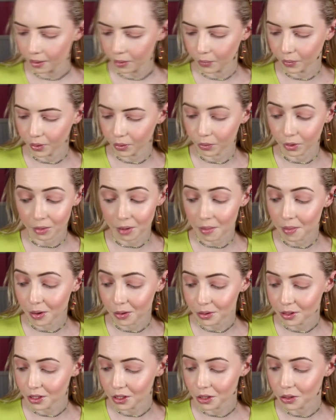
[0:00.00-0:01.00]
with one of my
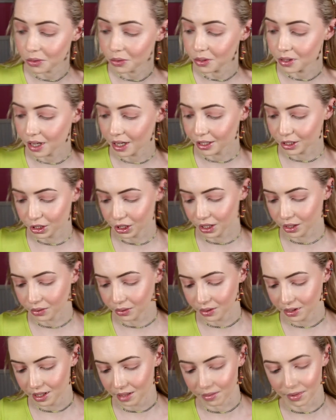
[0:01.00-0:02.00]
most used
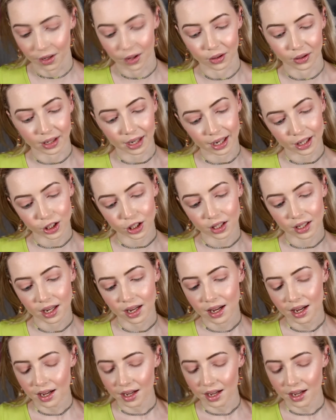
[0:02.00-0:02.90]
eyeshadows in my whole collection.